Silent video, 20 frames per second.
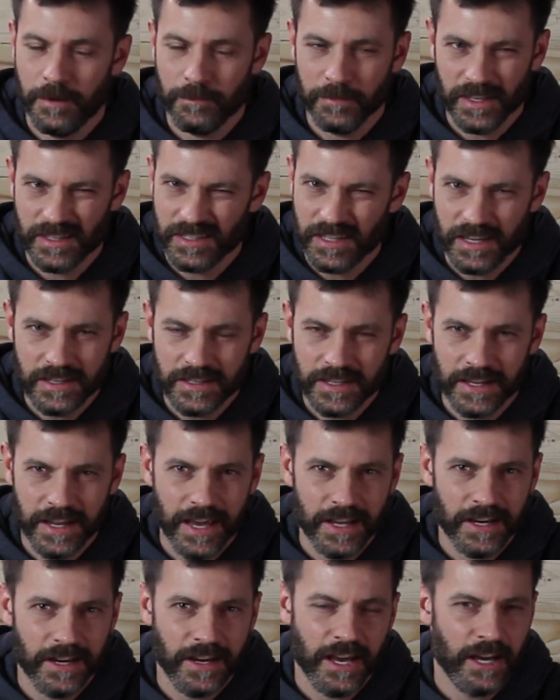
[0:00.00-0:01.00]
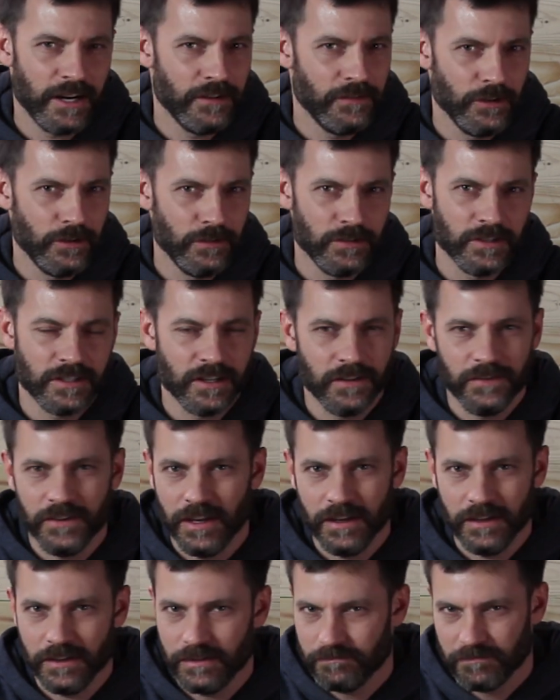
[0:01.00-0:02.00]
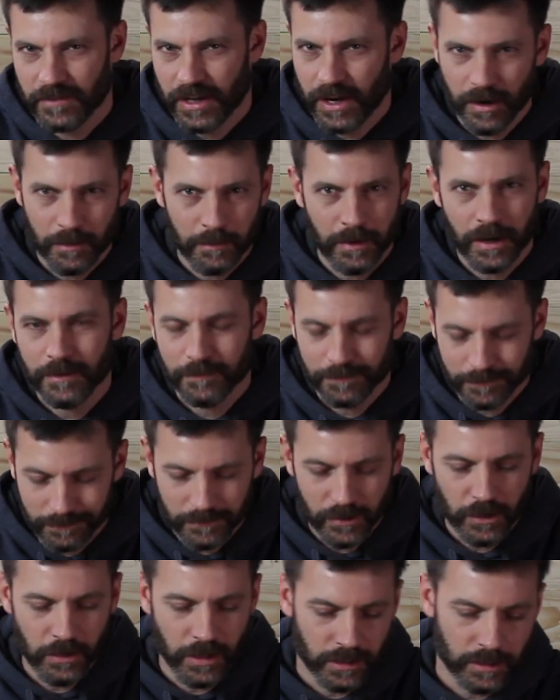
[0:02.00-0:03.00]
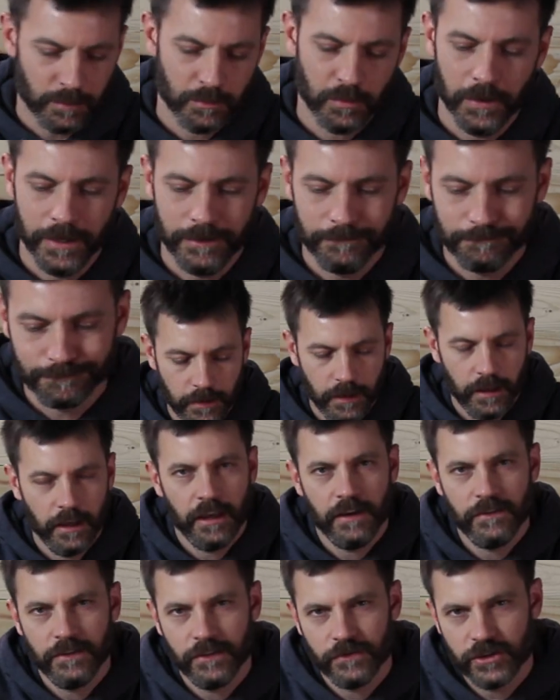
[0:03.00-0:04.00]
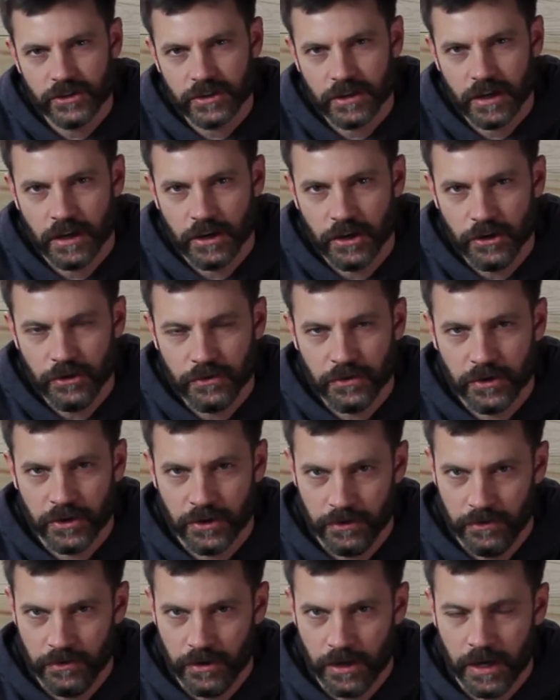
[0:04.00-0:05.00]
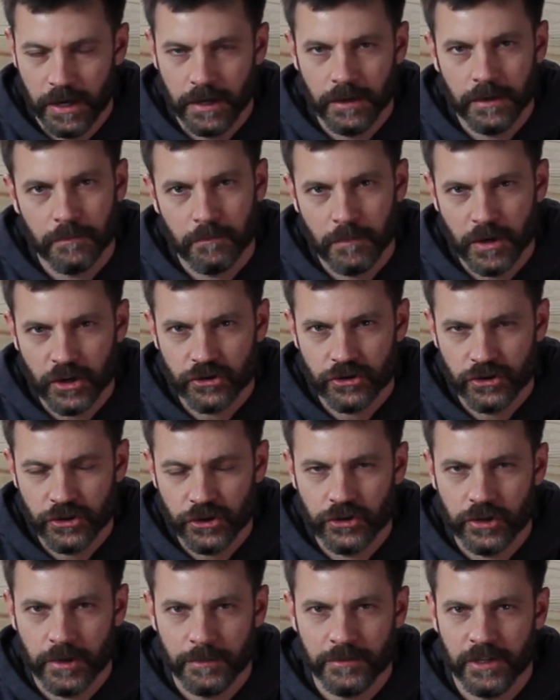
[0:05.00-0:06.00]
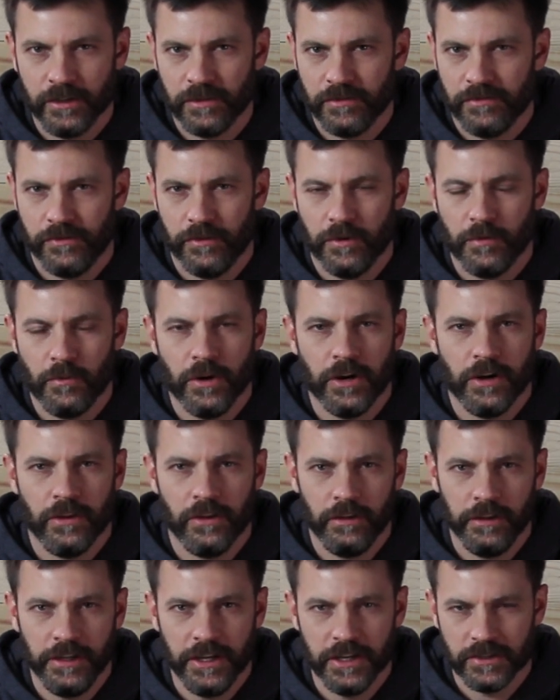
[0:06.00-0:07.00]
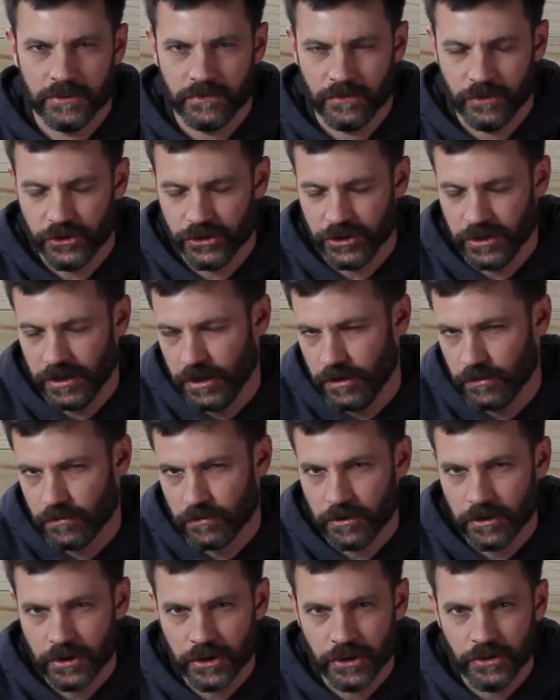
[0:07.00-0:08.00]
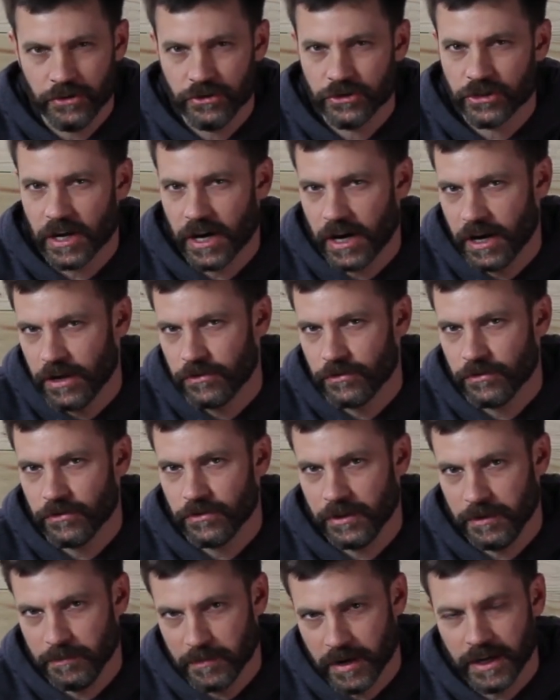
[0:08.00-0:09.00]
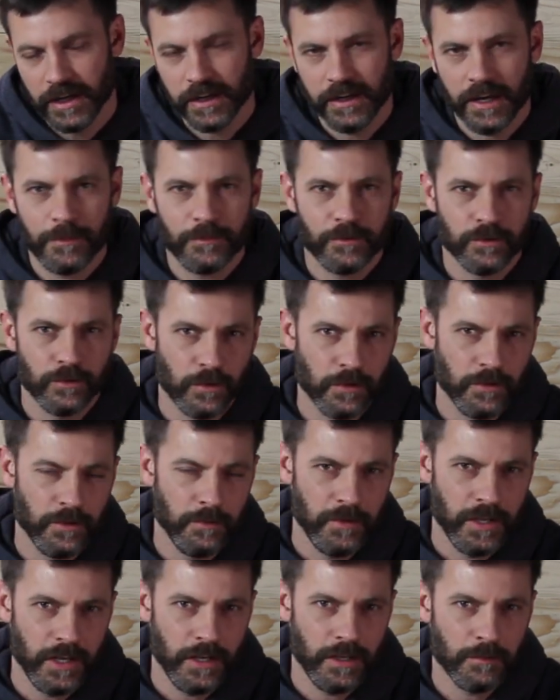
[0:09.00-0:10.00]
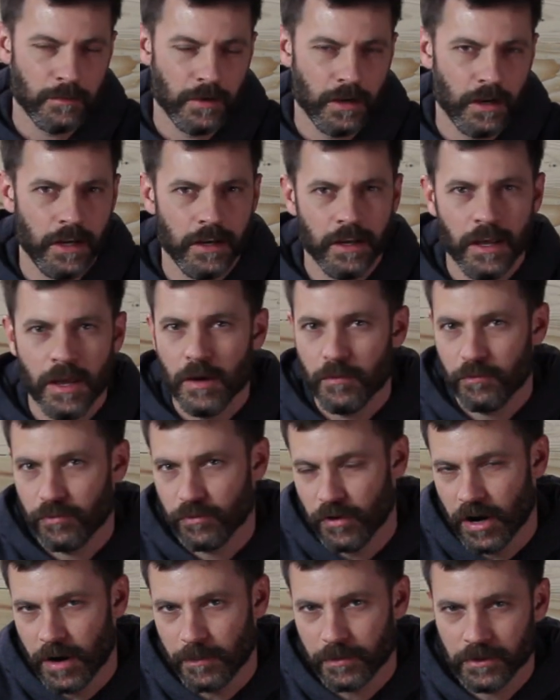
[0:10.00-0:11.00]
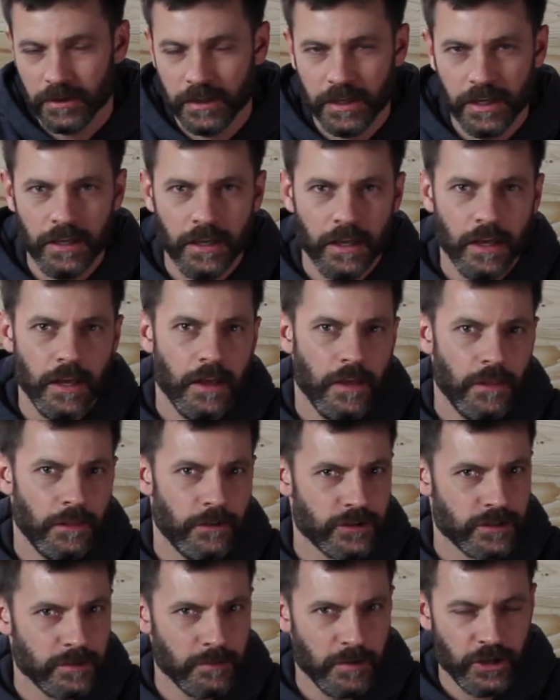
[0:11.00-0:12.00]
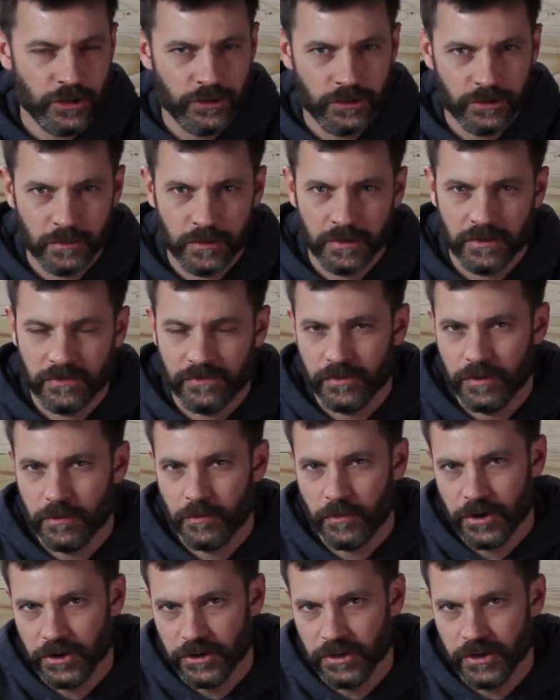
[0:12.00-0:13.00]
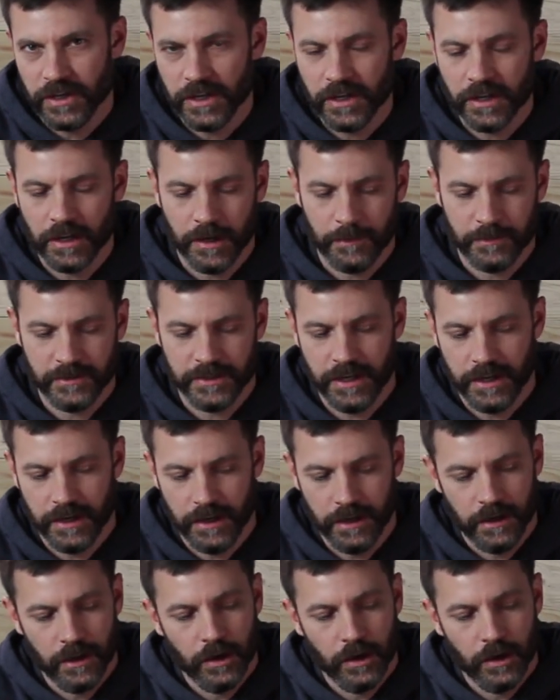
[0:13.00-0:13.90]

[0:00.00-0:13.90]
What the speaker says: It's easy to edit out if you're doing stuff you didn't care about. You get the point. If you've just gotten a new Hero 9, make sure that you update the firmware to the latest version. In order to use either the mic adapter or the Media Mod properly, there's some issues with the firmware and you need to update it.